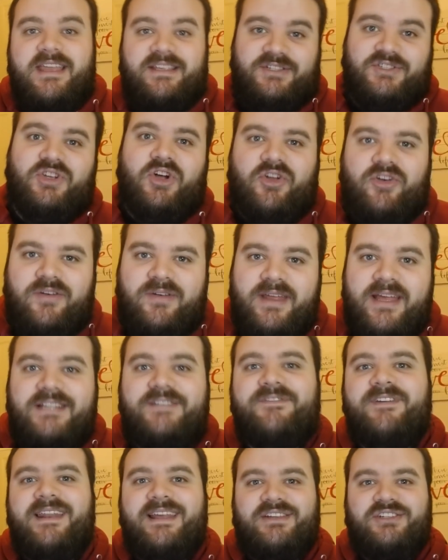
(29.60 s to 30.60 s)
it's done,
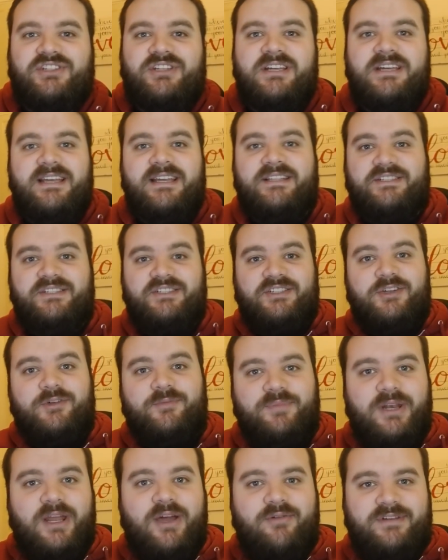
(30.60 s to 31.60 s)
it's finished, it's
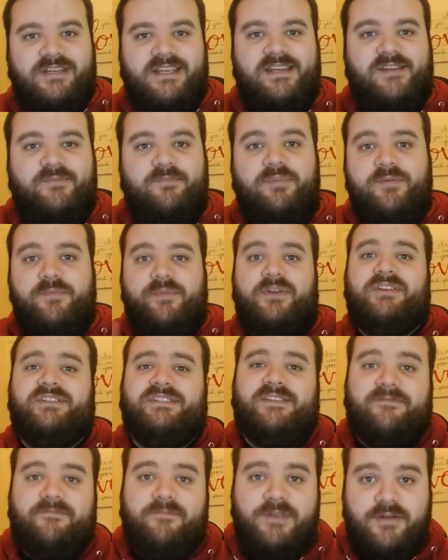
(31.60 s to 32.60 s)
uploaded, but
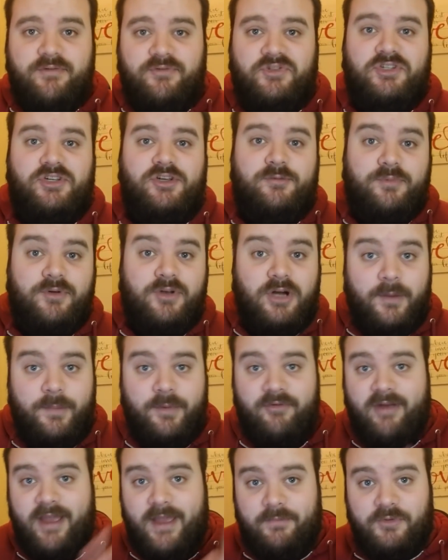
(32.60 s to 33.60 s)
because of YouTube
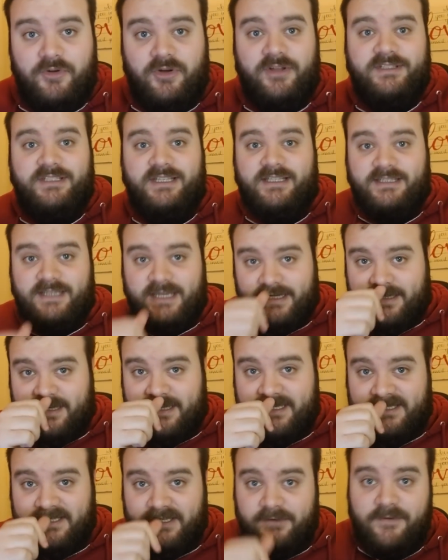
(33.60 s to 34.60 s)
copyright content
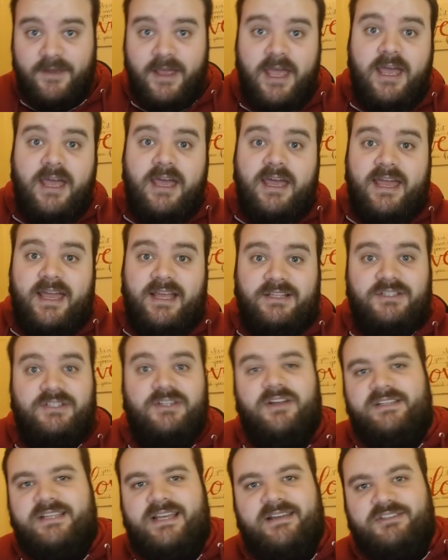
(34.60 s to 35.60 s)
ID stuff, it's
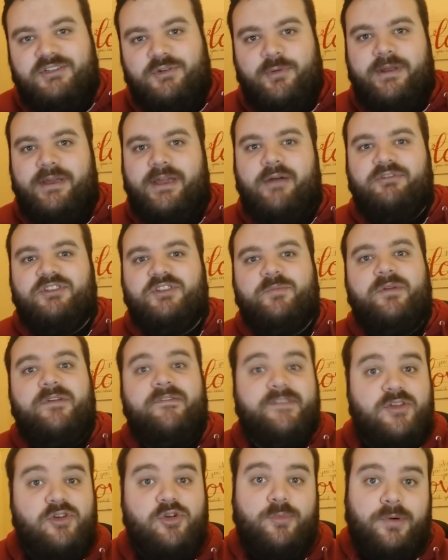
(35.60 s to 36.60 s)
not actually going to be
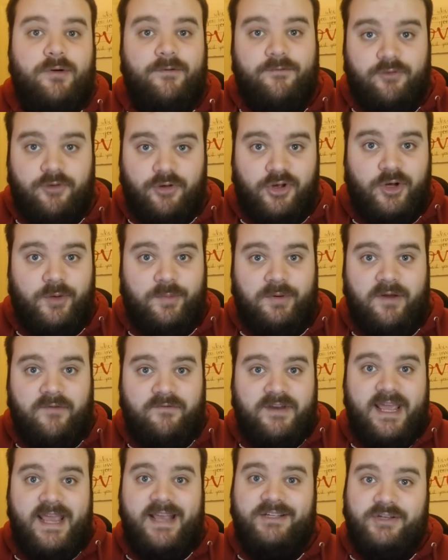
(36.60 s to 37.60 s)
viewable for a couple
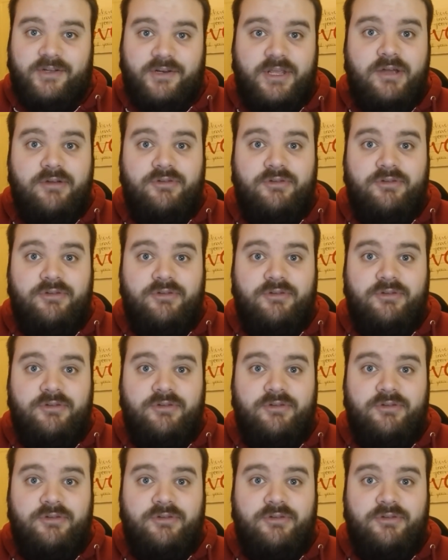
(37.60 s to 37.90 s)
of days on